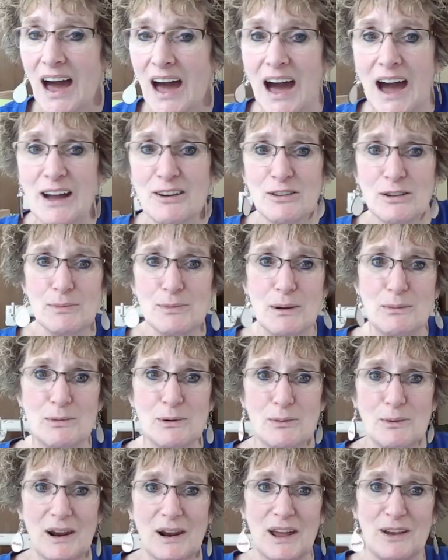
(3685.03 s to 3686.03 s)
I
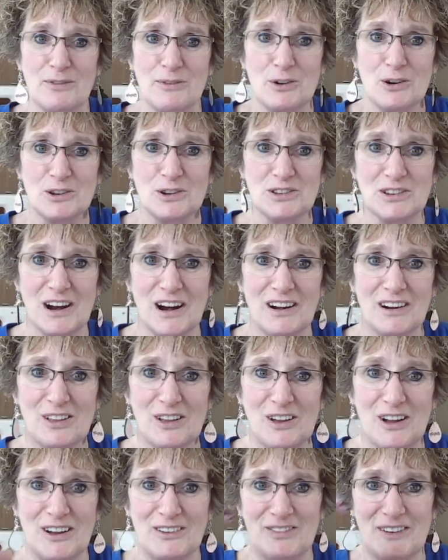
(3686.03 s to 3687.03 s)
remember when I first started
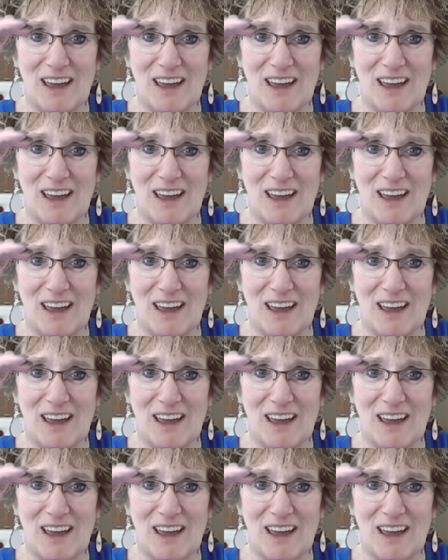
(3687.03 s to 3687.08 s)
off,